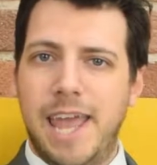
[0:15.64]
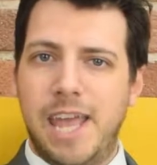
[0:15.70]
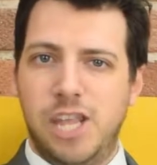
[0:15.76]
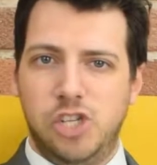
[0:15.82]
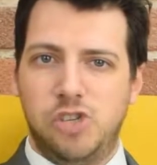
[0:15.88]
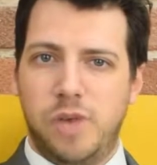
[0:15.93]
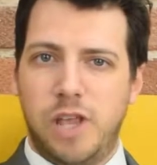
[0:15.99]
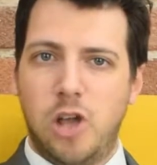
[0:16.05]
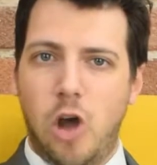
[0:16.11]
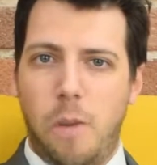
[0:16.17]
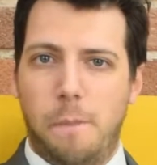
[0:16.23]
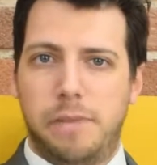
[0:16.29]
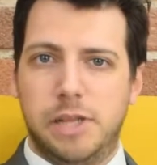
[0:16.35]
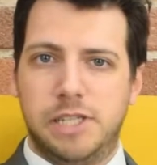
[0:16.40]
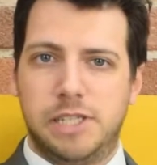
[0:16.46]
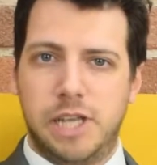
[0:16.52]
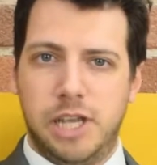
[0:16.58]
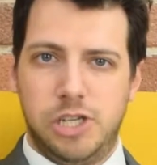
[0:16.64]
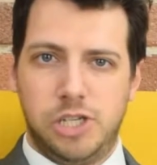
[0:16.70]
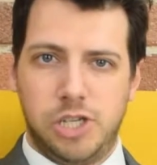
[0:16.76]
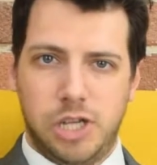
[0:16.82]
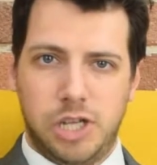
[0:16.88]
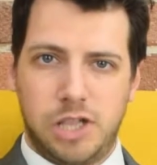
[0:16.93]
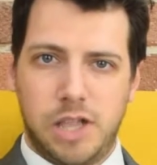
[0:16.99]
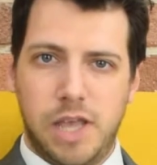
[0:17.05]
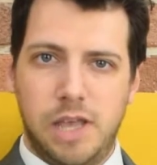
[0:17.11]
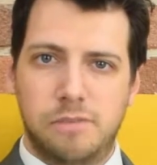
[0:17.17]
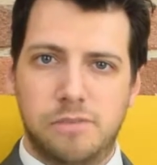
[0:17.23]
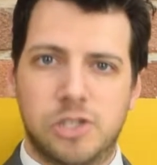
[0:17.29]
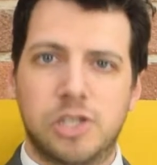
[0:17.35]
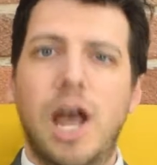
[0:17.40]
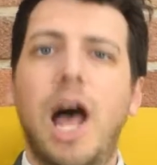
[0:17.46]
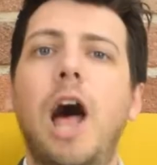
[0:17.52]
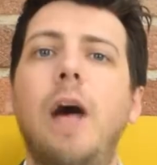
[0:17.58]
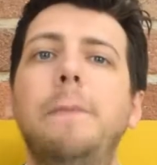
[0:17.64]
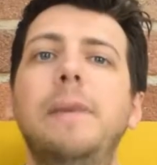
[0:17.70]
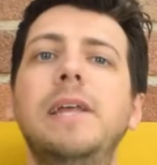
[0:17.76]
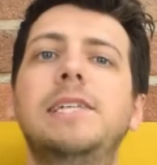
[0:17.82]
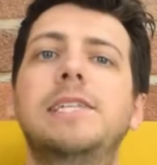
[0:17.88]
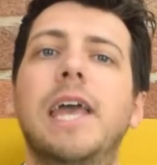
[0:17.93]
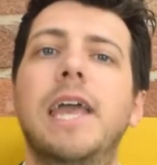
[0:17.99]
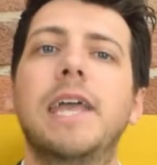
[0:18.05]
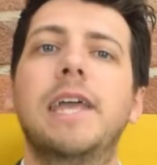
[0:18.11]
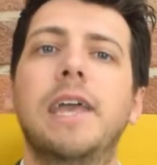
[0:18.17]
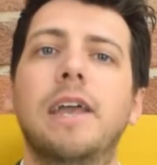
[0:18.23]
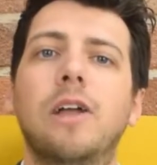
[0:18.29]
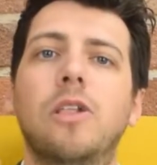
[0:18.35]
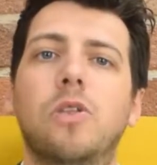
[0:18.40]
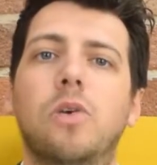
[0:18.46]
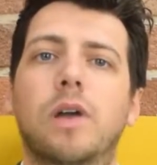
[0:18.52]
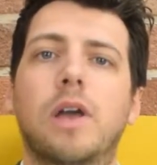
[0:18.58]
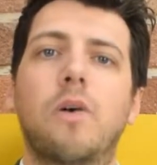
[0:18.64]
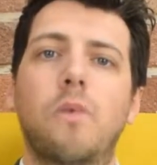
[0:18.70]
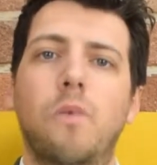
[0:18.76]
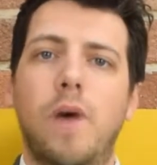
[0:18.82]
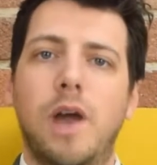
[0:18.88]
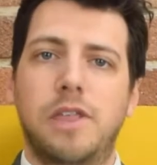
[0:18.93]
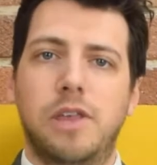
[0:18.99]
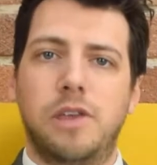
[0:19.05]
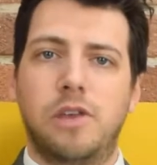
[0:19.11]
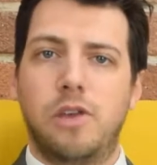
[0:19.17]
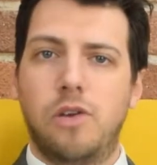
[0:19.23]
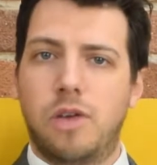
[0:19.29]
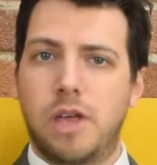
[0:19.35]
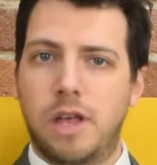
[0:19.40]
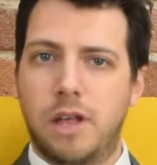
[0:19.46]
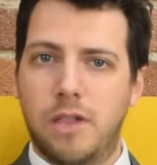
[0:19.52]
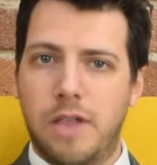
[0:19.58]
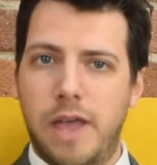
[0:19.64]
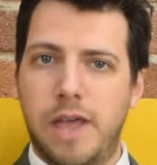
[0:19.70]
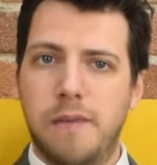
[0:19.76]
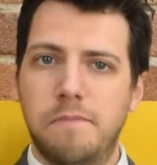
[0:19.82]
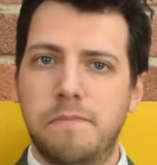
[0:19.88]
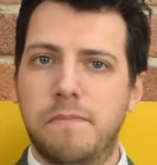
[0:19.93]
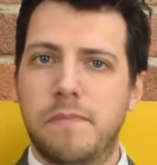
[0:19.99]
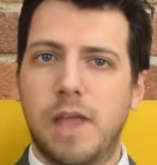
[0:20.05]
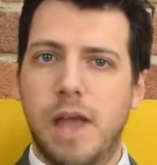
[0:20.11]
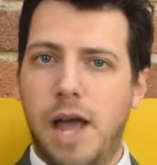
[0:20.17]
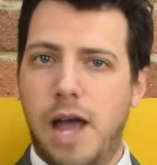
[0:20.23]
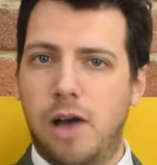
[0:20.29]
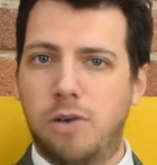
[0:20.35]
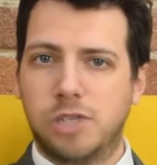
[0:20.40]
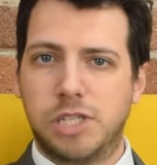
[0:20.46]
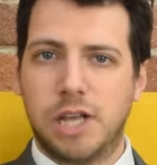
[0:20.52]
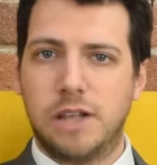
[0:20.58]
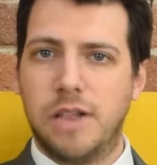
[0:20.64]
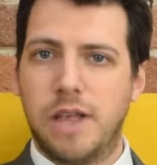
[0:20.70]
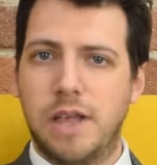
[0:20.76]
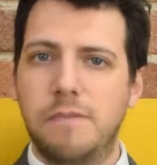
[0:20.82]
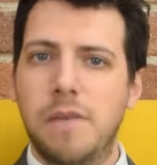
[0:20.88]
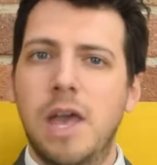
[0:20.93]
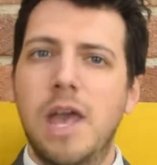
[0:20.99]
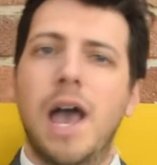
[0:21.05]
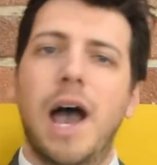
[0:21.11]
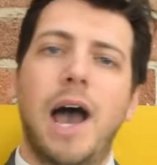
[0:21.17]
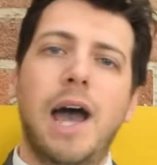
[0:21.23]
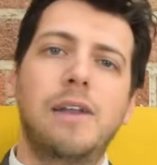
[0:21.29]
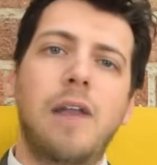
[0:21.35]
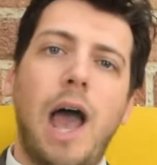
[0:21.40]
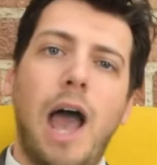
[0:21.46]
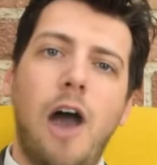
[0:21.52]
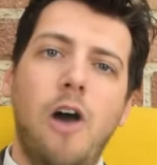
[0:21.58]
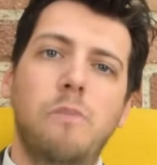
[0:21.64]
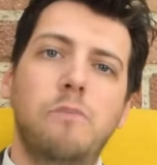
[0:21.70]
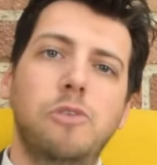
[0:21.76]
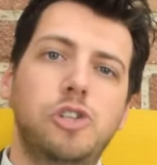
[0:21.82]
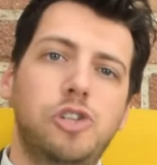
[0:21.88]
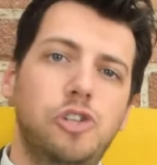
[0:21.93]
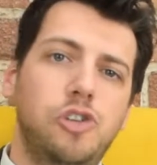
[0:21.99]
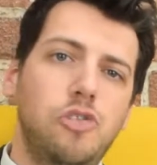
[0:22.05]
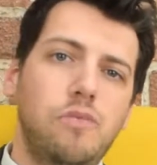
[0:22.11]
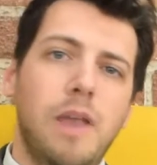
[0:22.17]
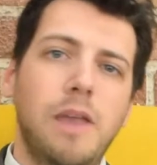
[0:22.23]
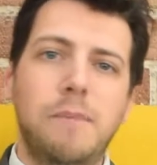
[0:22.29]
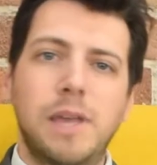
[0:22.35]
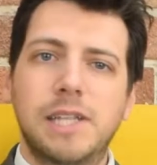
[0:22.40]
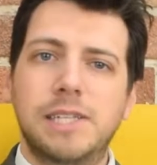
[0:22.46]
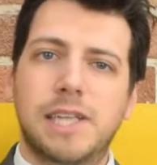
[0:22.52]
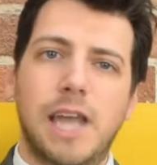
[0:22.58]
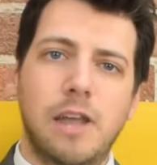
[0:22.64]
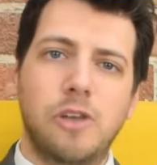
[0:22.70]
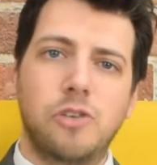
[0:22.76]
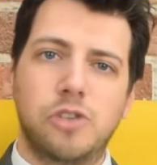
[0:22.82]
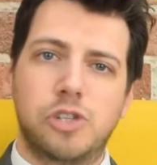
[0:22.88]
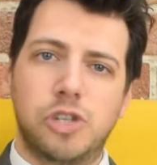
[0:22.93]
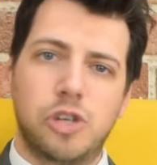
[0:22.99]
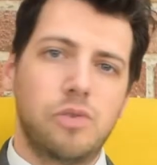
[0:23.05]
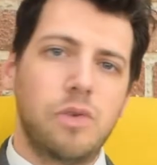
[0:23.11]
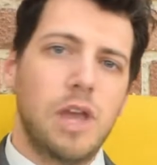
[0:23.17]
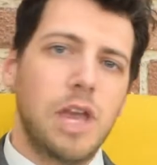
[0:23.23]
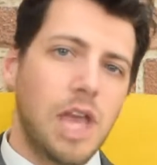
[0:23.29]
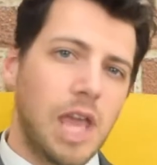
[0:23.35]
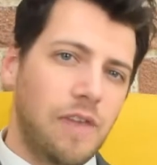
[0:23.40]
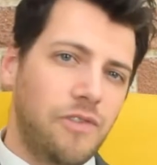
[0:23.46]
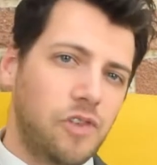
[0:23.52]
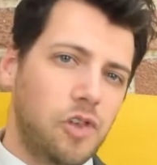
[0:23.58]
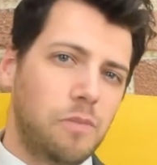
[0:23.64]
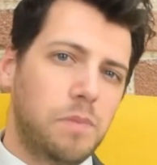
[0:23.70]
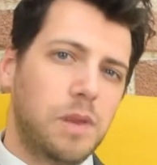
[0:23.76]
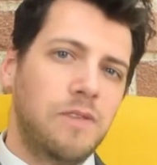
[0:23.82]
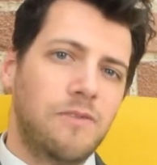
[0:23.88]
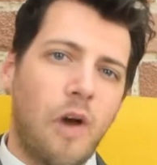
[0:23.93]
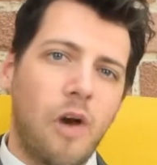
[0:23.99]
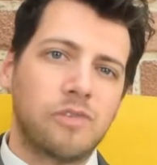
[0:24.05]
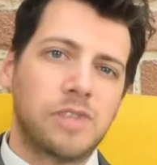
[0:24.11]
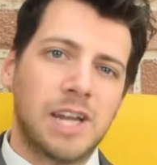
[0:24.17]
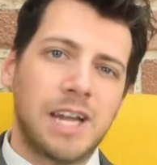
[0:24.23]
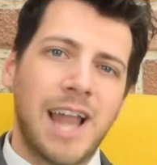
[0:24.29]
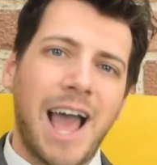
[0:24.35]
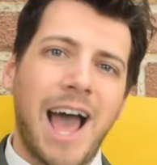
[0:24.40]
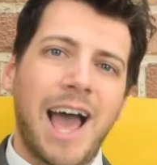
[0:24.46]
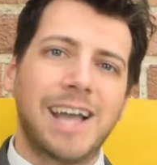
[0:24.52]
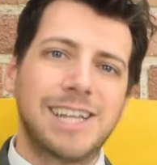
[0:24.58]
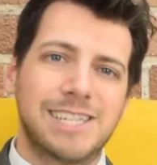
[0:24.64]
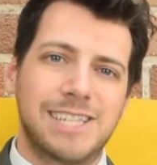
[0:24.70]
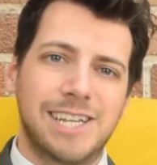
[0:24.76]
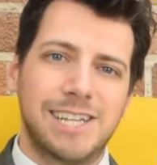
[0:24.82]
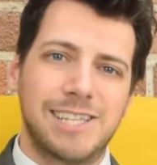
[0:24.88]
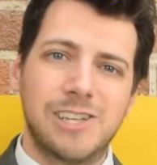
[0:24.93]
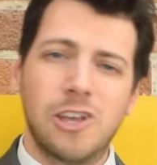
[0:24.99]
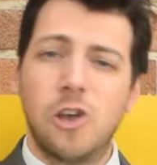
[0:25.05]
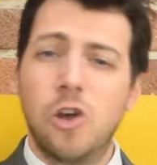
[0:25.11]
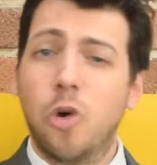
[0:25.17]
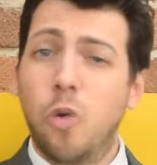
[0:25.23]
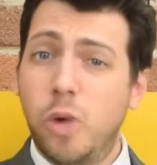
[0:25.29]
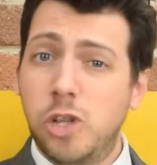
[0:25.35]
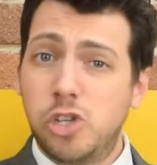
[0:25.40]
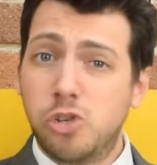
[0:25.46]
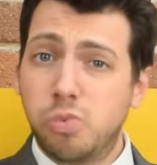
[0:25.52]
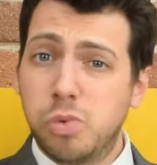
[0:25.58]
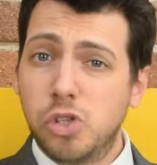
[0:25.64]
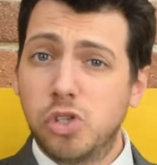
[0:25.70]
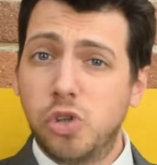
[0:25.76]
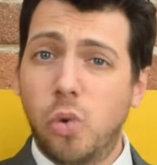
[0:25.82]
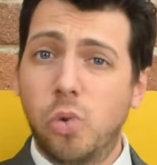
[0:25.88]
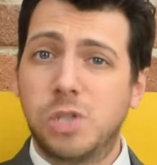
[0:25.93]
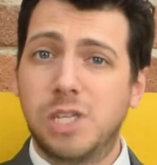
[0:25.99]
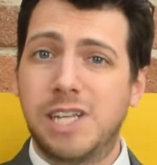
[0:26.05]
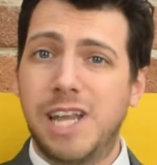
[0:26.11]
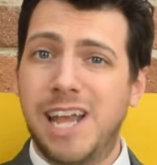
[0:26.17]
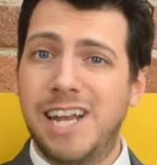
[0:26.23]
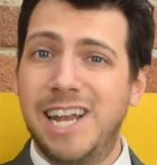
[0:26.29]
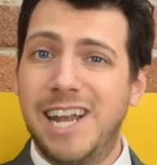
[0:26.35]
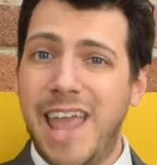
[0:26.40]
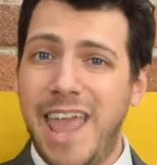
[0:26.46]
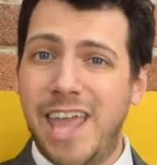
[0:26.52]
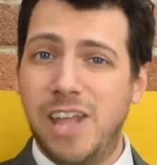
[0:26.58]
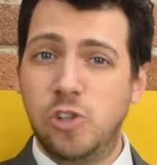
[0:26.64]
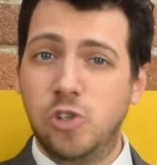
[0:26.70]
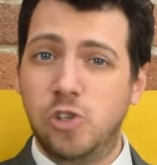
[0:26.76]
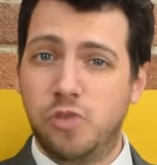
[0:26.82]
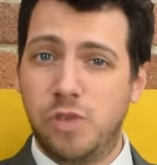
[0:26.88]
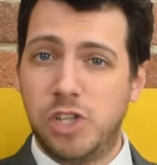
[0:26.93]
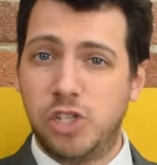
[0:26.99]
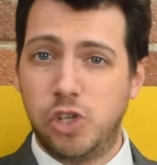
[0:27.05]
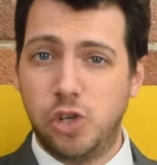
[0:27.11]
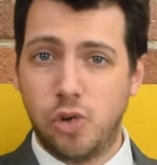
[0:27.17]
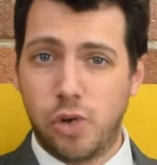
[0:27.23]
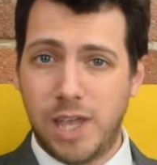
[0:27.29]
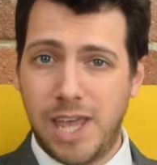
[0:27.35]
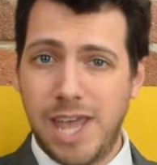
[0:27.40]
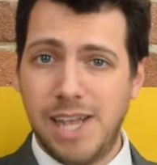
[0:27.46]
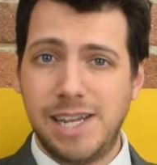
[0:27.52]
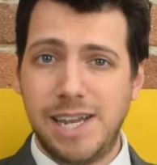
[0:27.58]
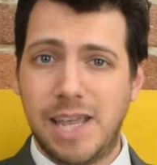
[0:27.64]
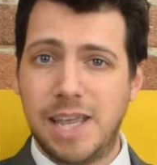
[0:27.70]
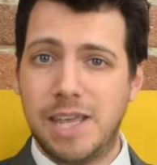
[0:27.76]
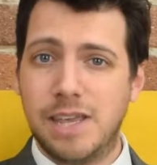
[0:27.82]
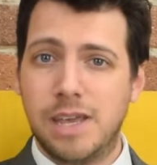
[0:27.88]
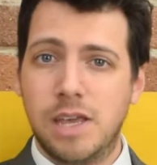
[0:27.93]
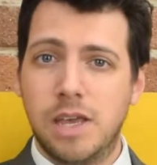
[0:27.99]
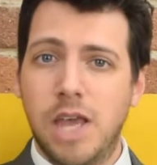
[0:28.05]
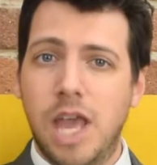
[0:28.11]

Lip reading: injury compensation claims. I'll be taking a look at whether you can claim, how to claim, and how much you may be entitled to if you've been involved in an accident which has resulted in an injury to your kidney.